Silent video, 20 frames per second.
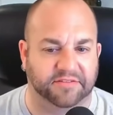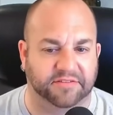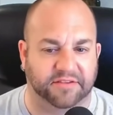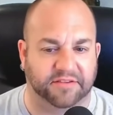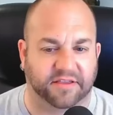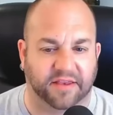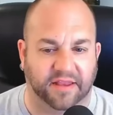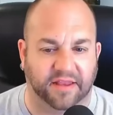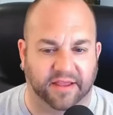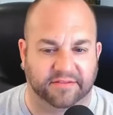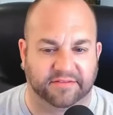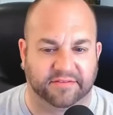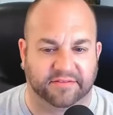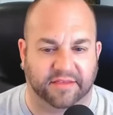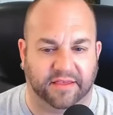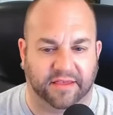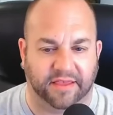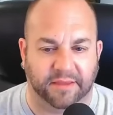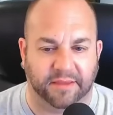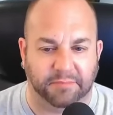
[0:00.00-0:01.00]
to connect
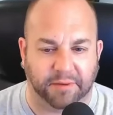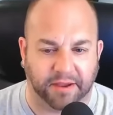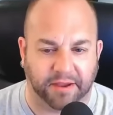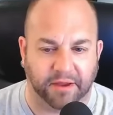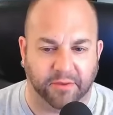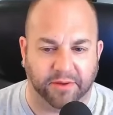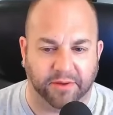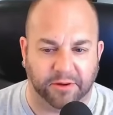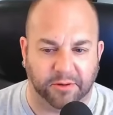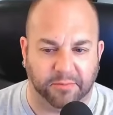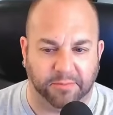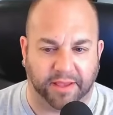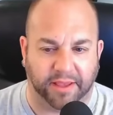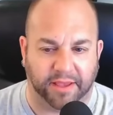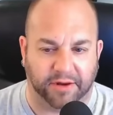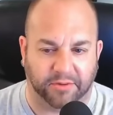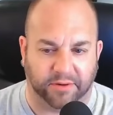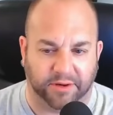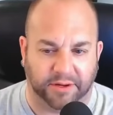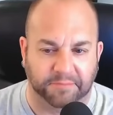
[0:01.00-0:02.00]
a Bioenno
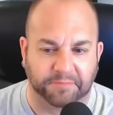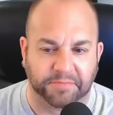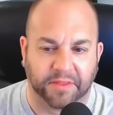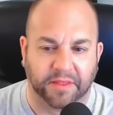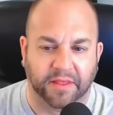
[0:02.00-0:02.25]
battery.